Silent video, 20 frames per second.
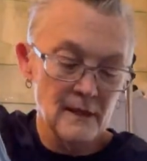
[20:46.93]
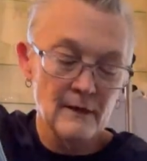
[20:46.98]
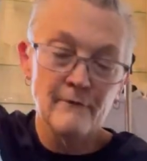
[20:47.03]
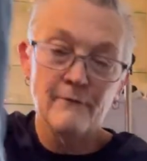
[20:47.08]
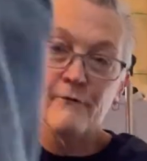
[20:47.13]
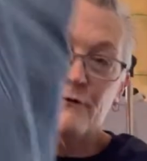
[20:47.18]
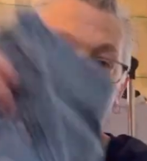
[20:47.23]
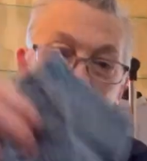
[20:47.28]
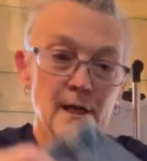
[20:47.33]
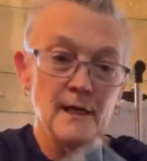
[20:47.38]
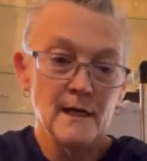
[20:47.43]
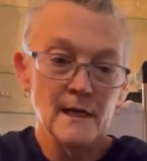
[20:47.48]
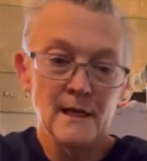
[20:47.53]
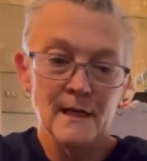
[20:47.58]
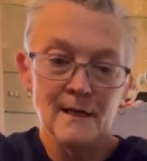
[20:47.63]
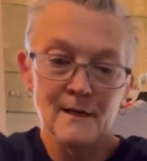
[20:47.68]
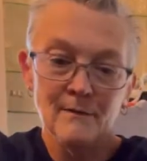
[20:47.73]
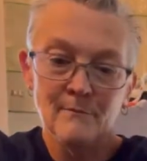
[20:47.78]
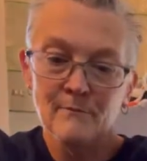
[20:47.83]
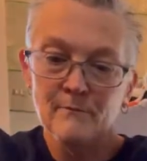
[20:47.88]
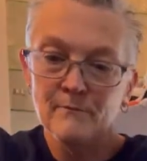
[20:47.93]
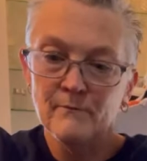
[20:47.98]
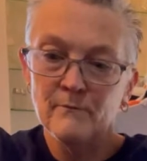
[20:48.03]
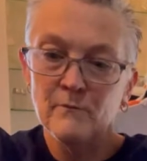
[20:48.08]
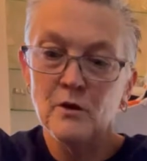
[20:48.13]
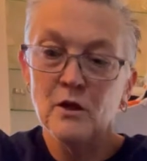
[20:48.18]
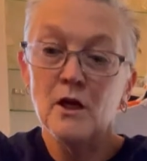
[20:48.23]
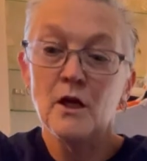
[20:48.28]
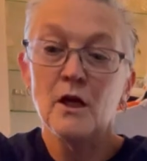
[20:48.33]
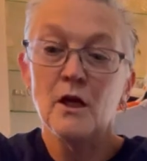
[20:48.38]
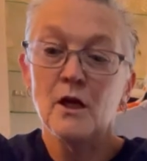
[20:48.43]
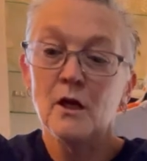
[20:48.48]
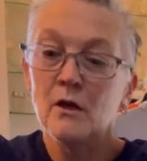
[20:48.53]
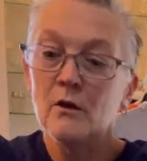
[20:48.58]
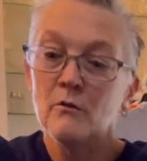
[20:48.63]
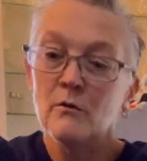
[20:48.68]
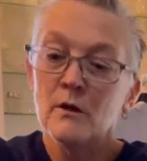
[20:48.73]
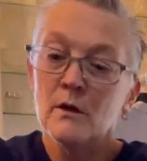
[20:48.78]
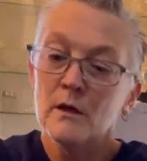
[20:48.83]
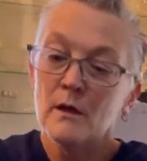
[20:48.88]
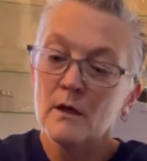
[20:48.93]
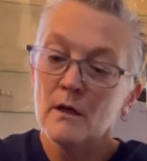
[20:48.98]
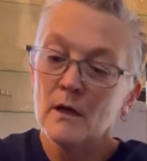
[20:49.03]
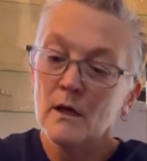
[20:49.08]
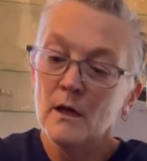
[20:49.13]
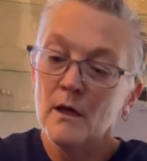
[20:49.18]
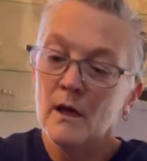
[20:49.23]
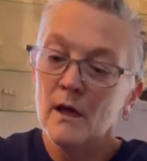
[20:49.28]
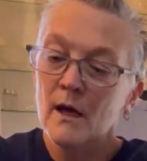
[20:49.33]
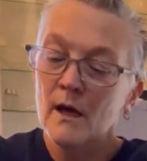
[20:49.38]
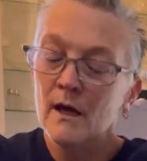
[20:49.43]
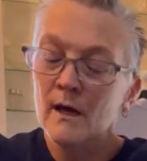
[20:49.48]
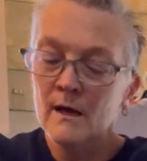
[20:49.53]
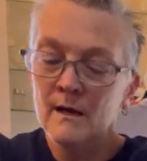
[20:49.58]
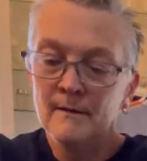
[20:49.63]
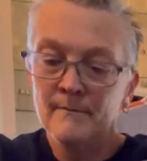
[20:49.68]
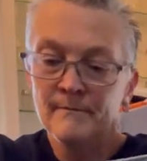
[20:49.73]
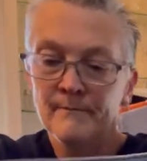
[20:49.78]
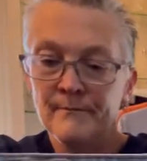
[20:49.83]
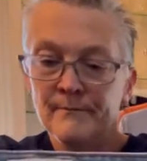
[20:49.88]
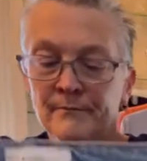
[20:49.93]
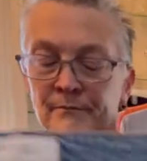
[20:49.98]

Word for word: afraid him. Cute. Um,